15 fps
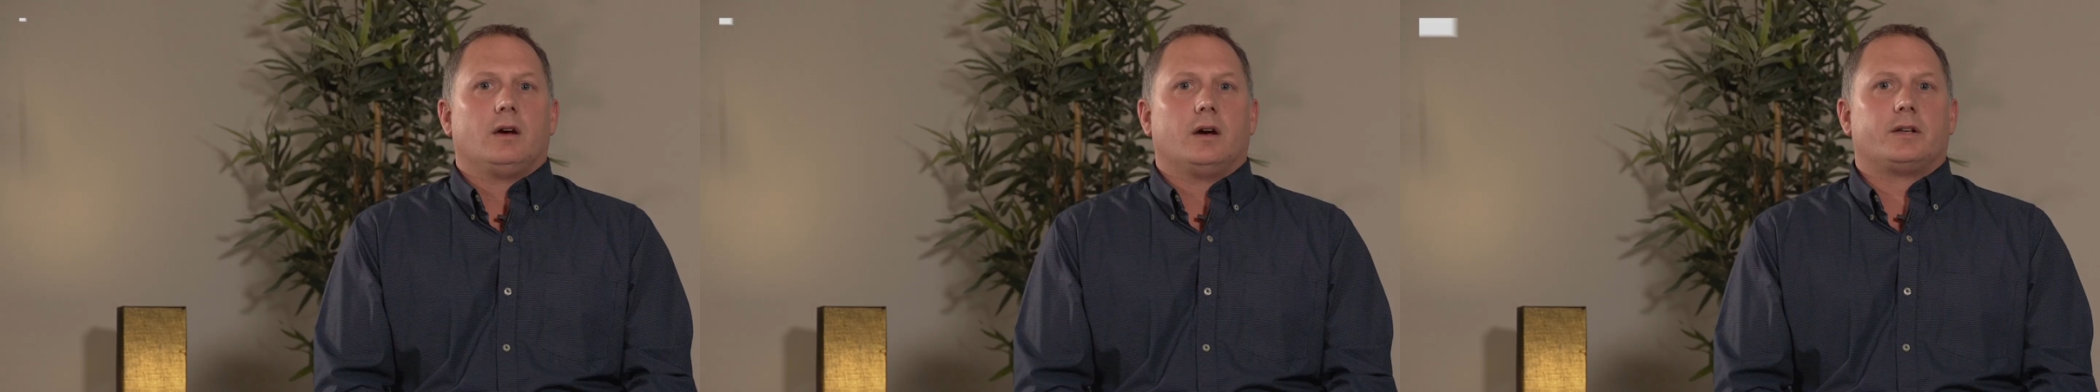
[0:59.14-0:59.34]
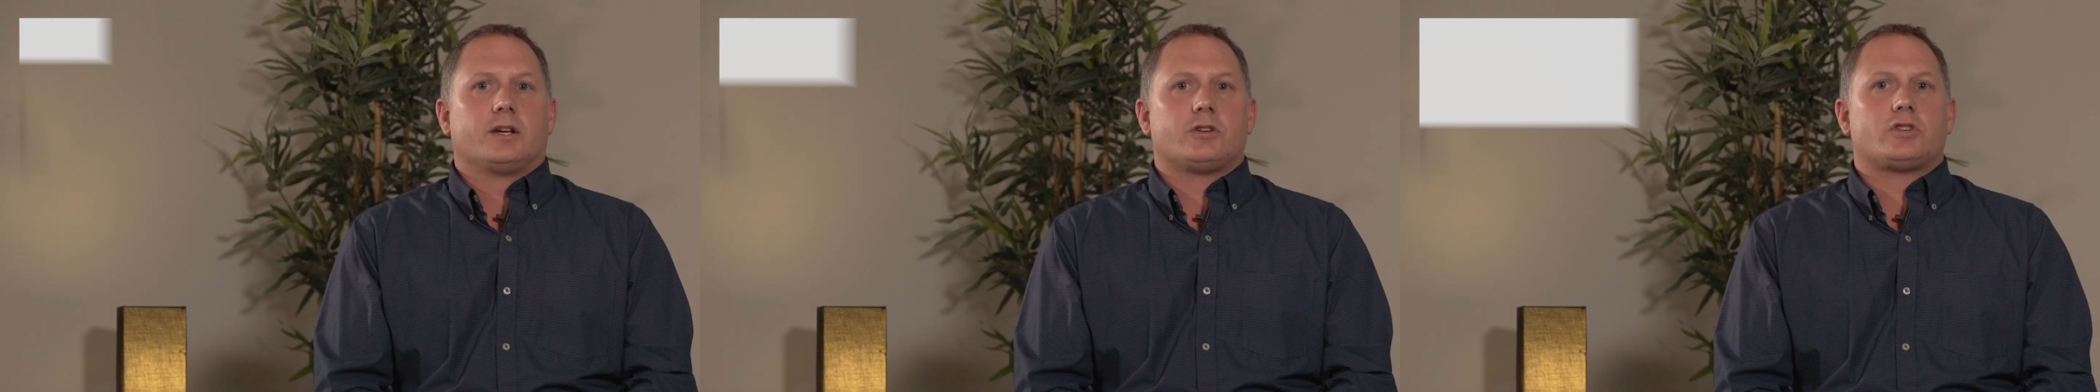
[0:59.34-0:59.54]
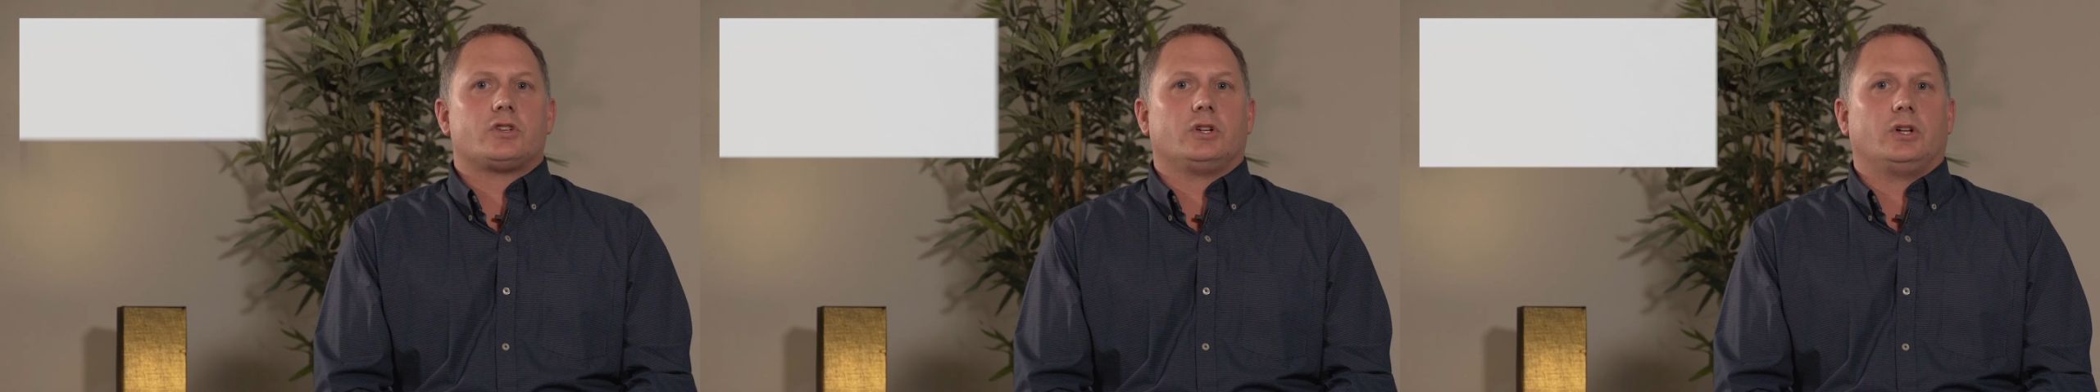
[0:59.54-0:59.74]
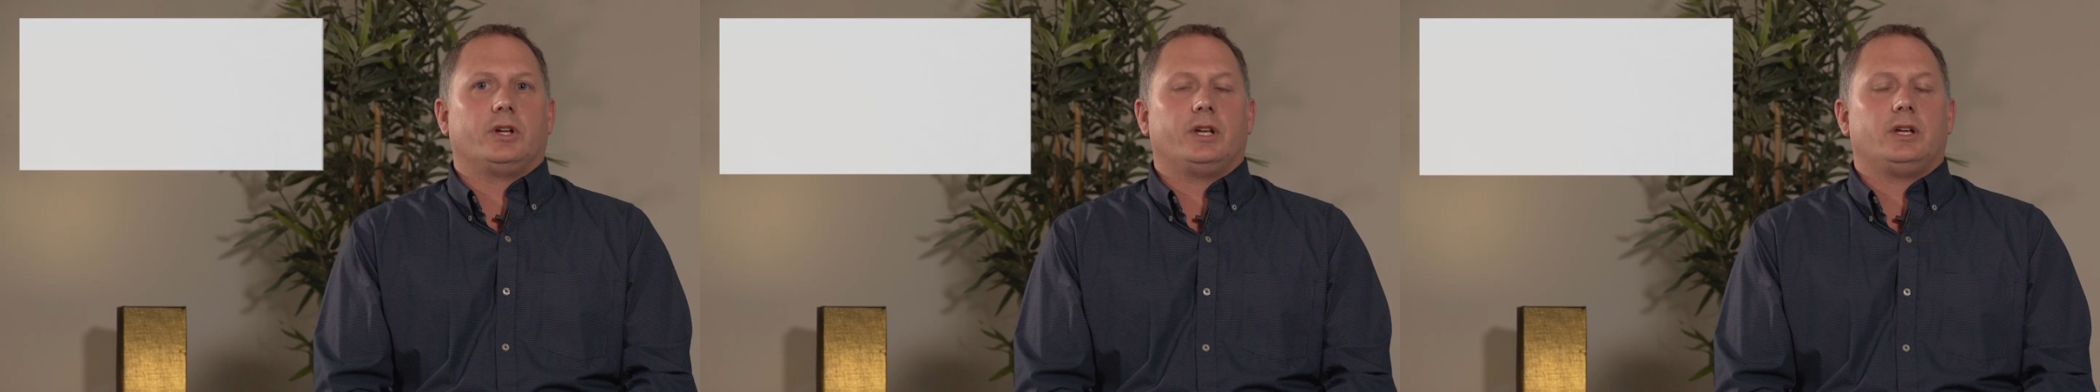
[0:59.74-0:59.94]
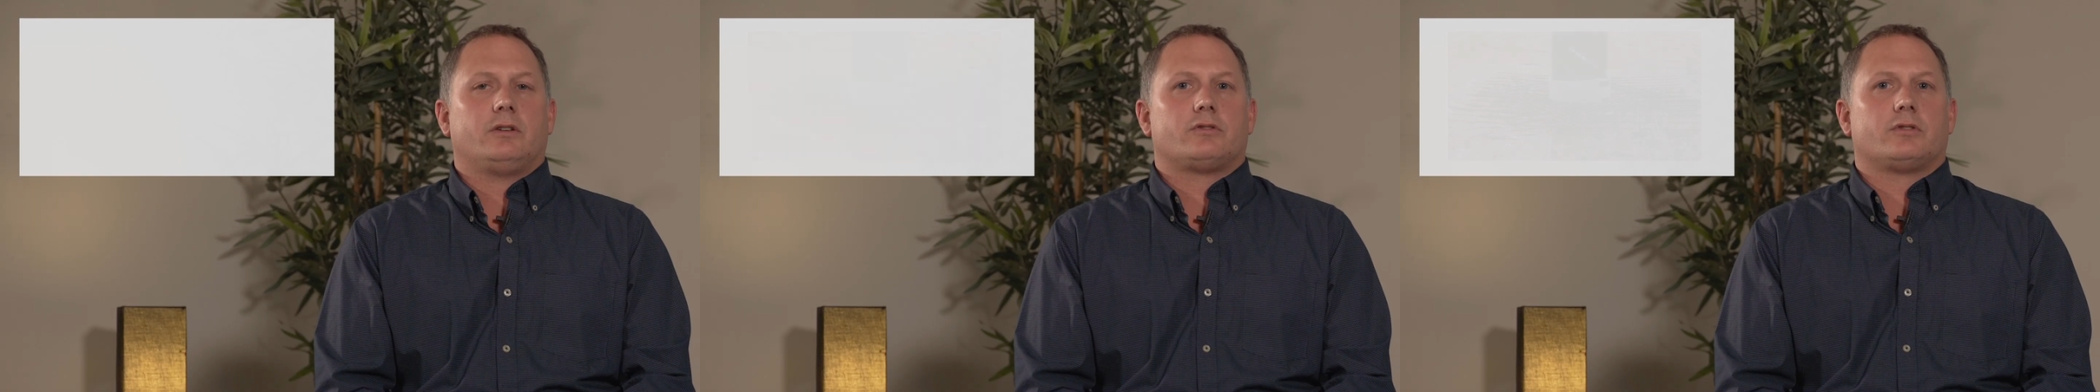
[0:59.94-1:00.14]

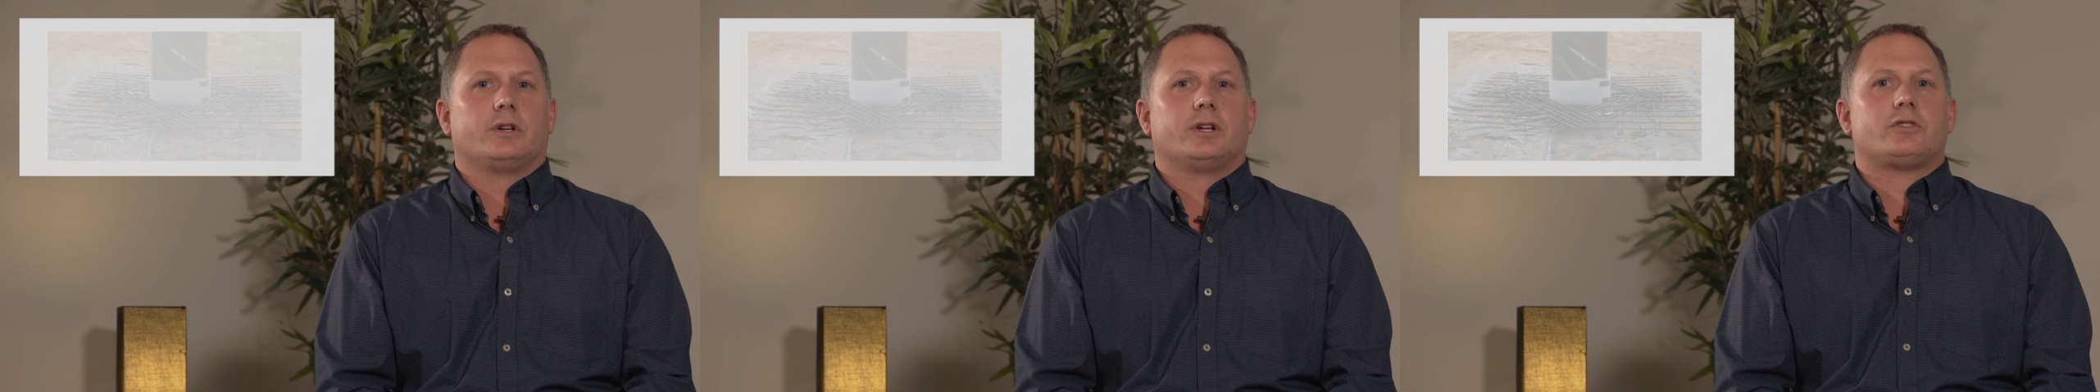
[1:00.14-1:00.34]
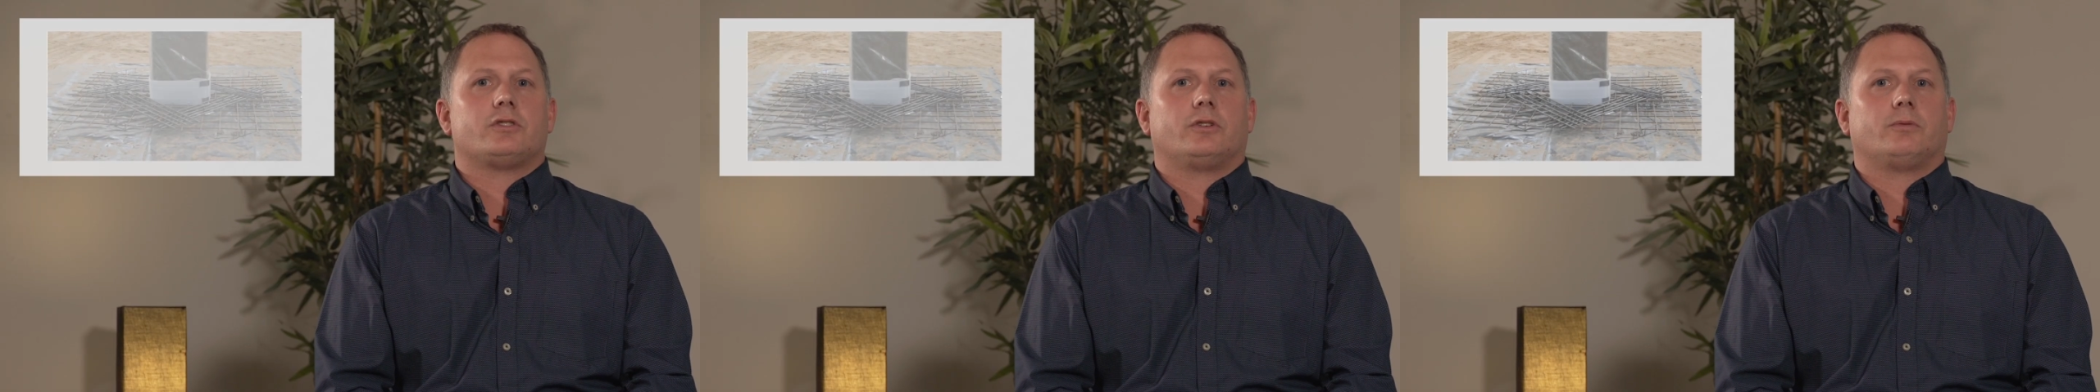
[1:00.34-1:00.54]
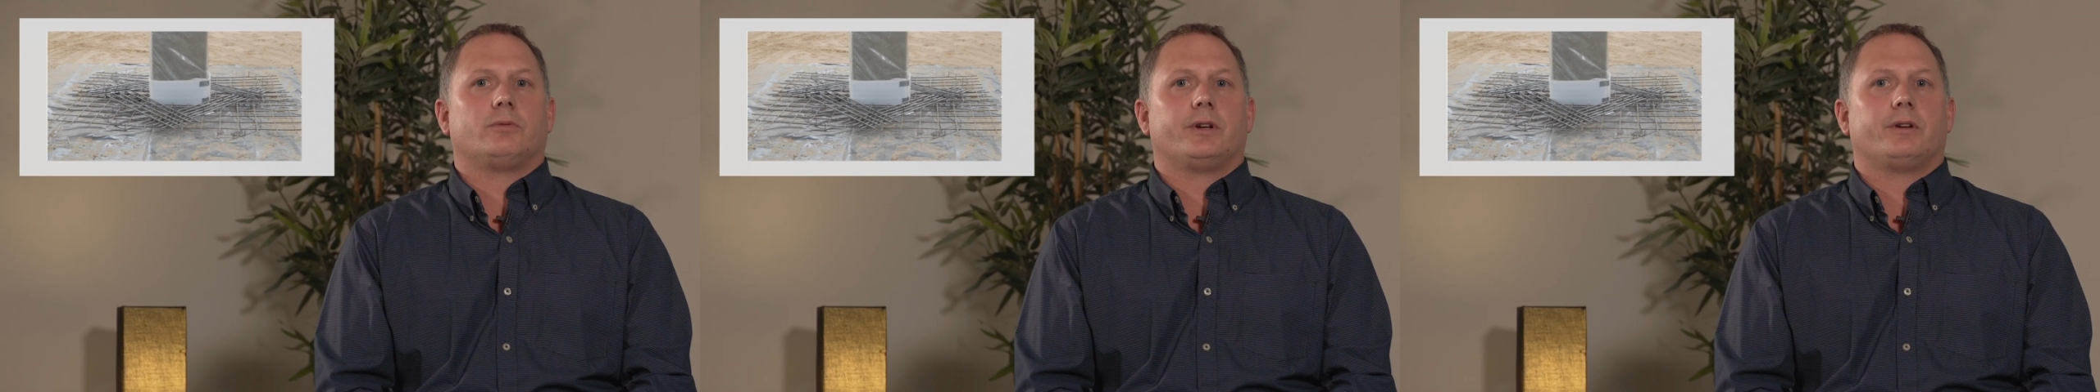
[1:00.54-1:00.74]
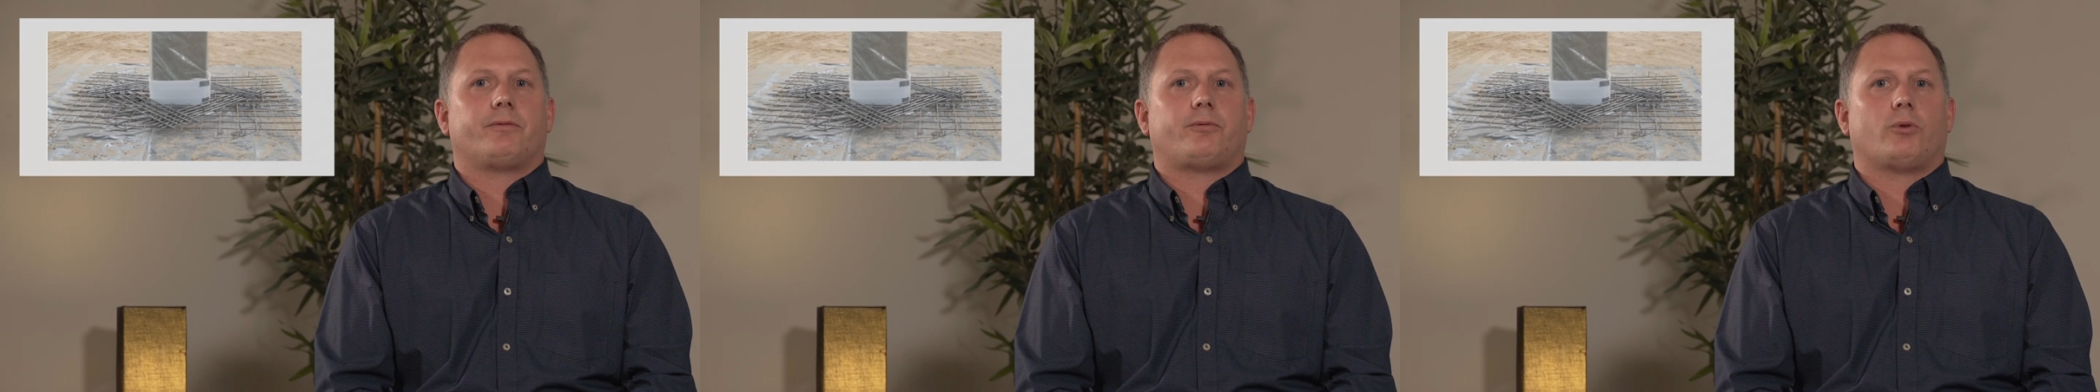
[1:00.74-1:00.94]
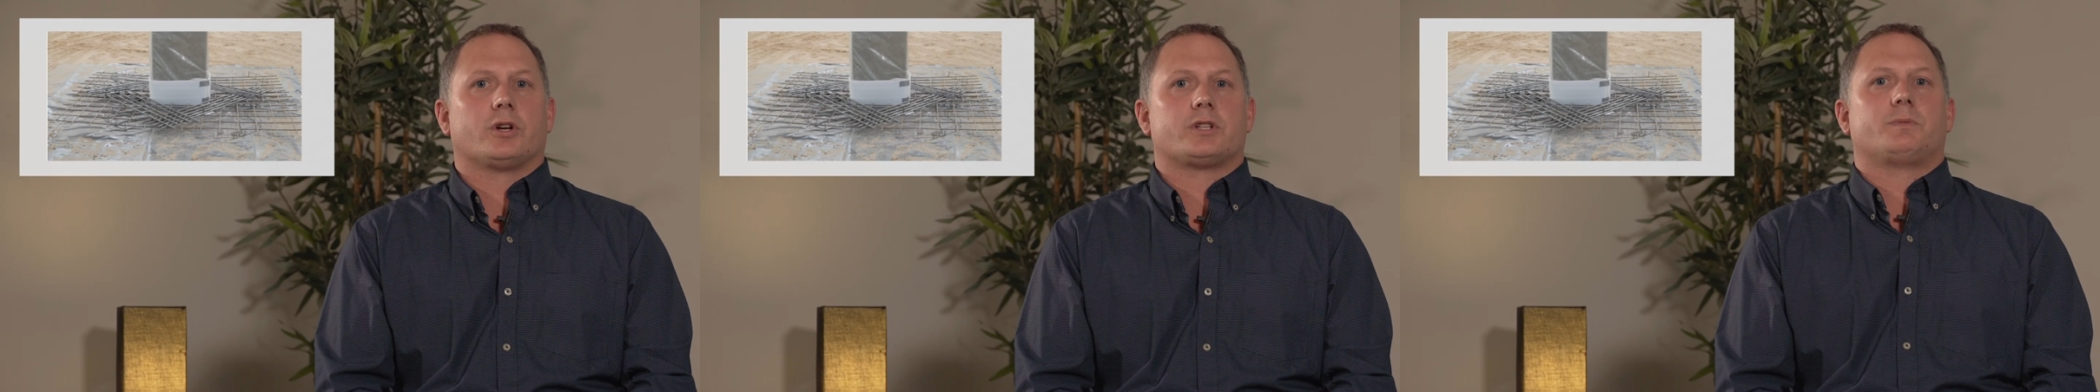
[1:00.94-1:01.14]
Additionally, traditional
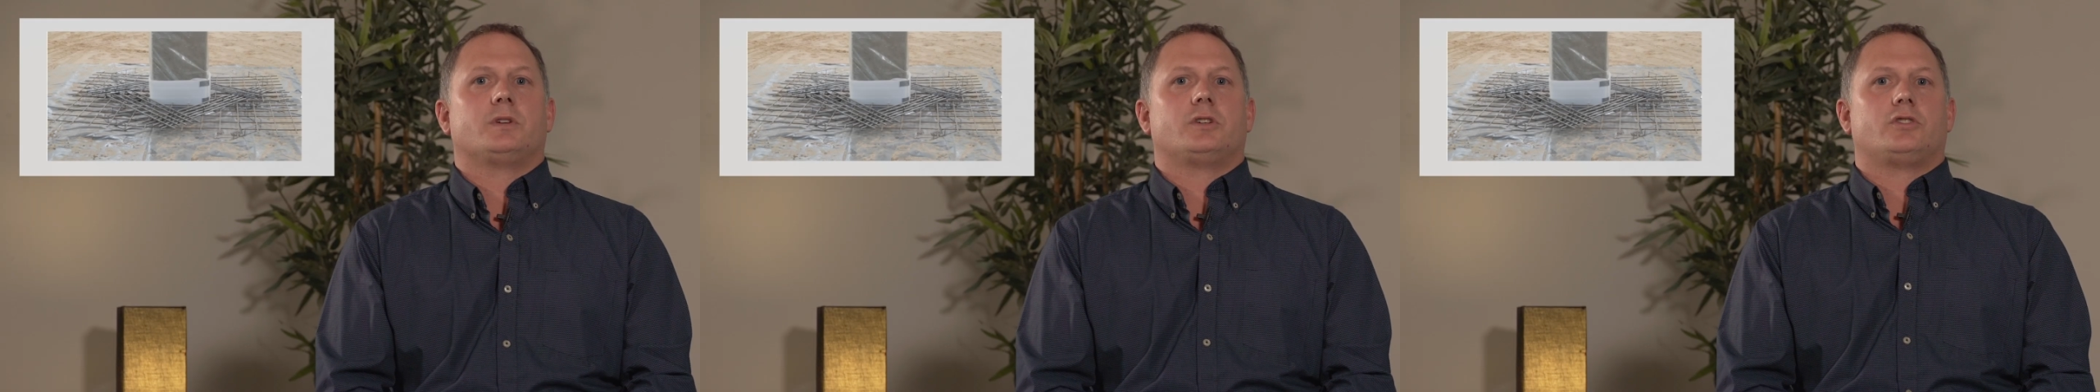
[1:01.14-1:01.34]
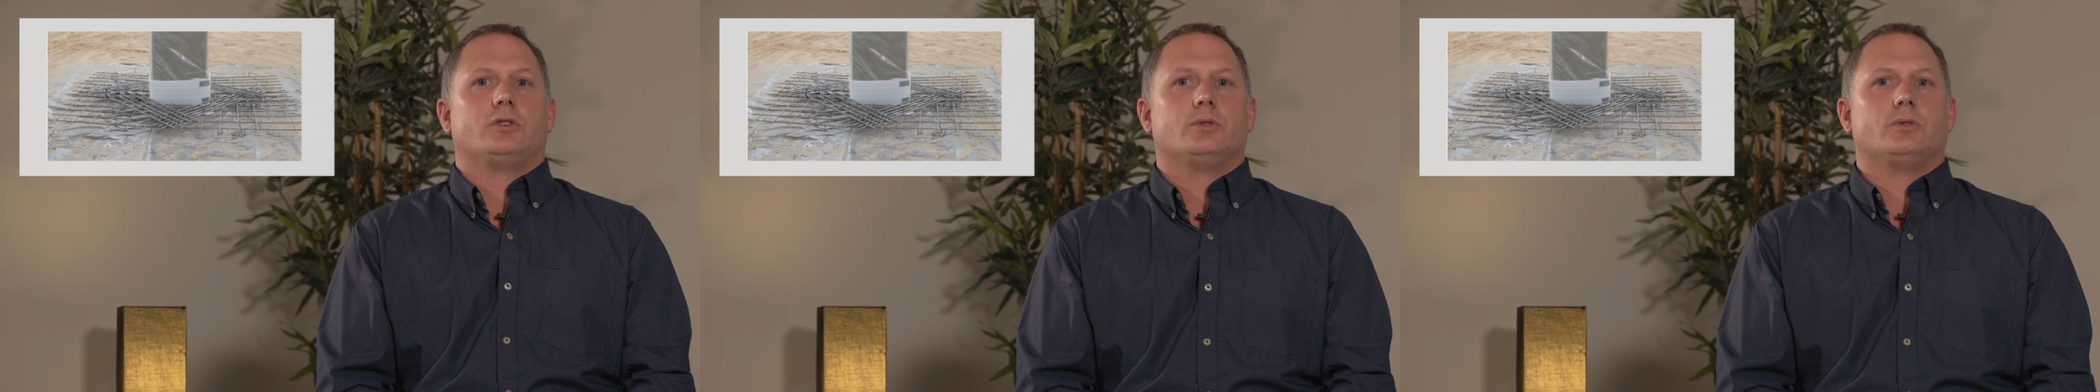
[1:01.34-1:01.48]
reinforcement is